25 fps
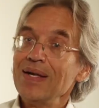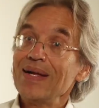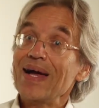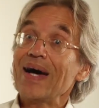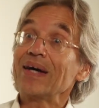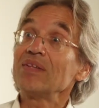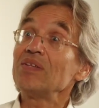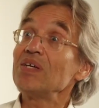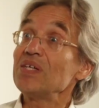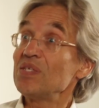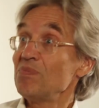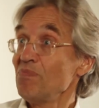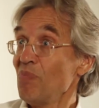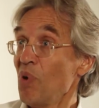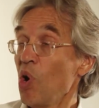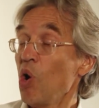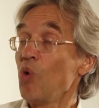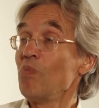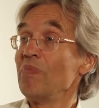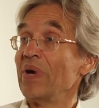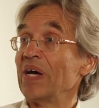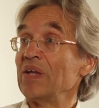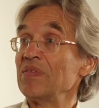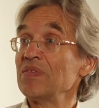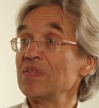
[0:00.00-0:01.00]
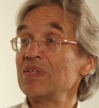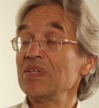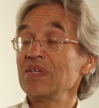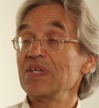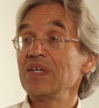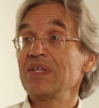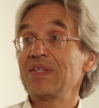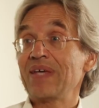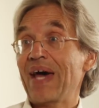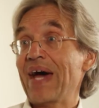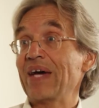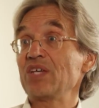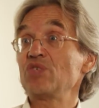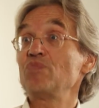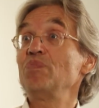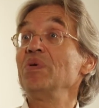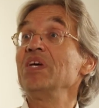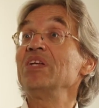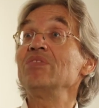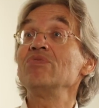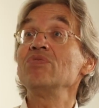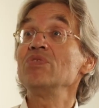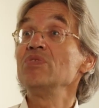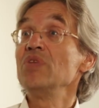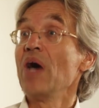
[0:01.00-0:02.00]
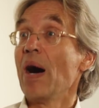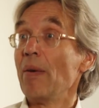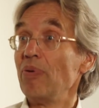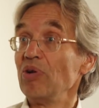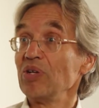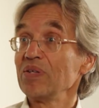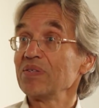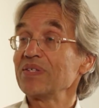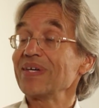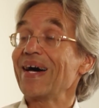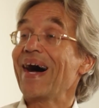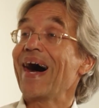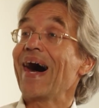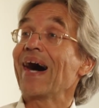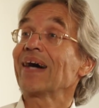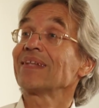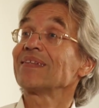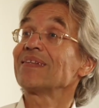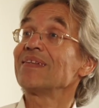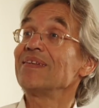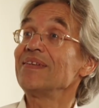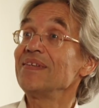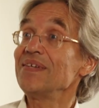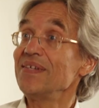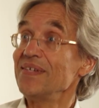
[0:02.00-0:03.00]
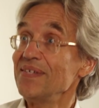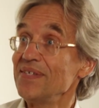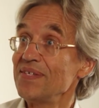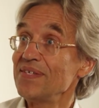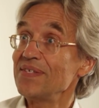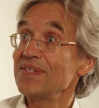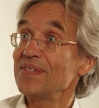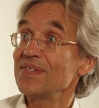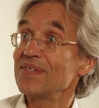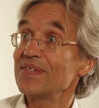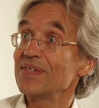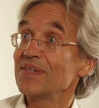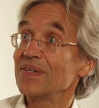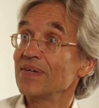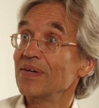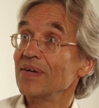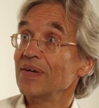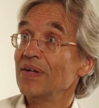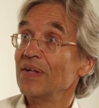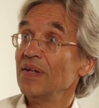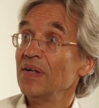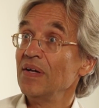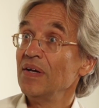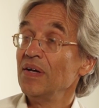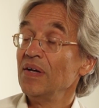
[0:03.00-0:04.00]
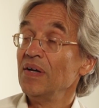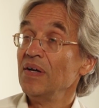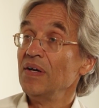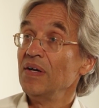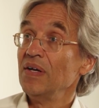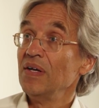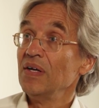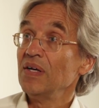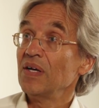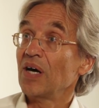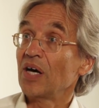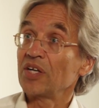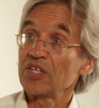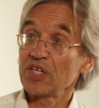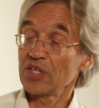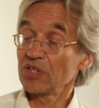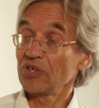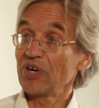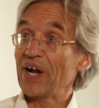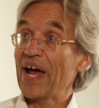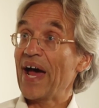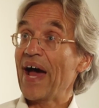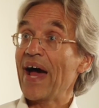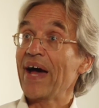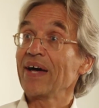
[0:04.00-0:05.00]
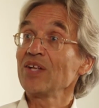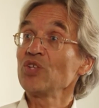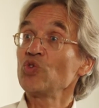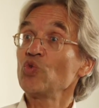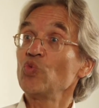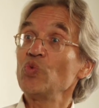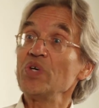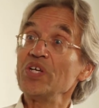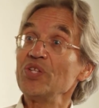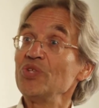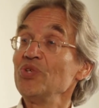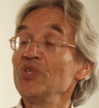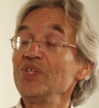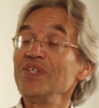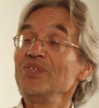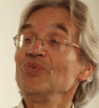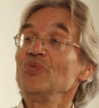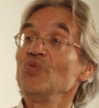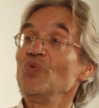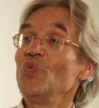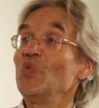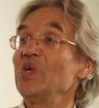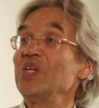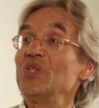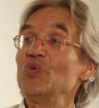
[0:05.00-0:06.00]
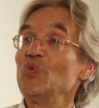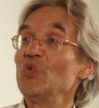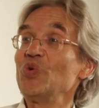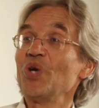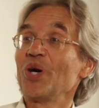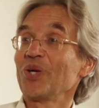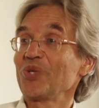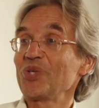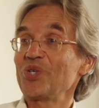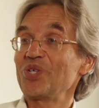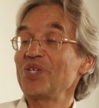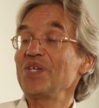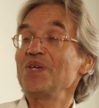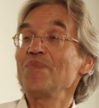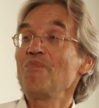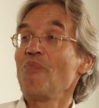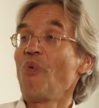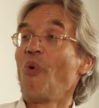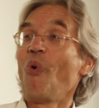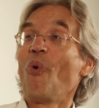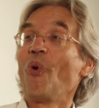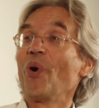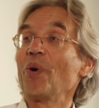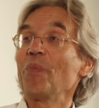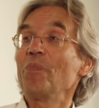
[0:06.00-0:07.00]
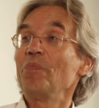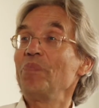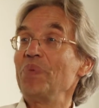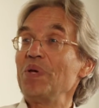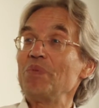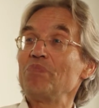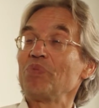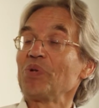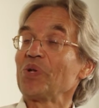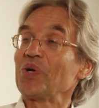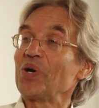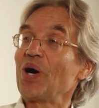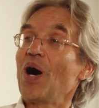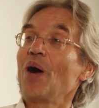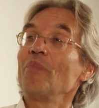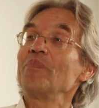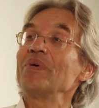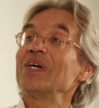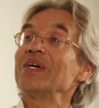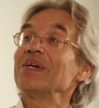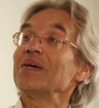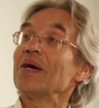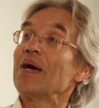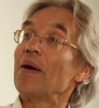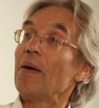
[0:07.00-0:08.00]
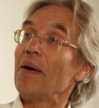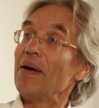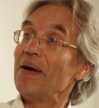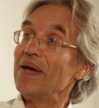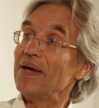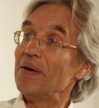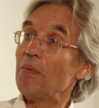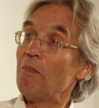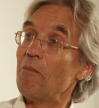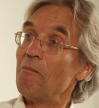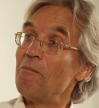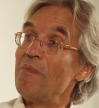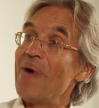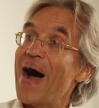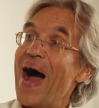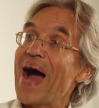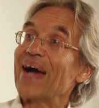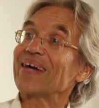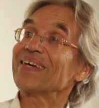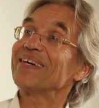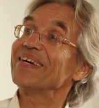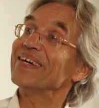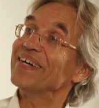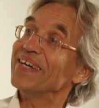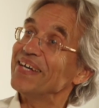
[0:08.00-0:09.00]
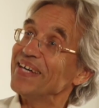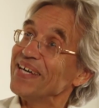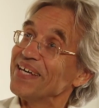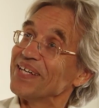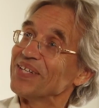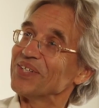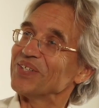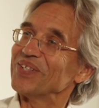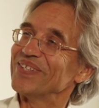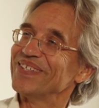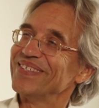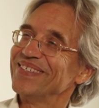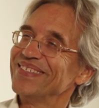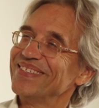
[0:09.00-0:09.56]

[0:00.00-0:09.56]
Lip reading: At this moment, it has been doubled at least. On the other hand, we do not see more people coming back ill.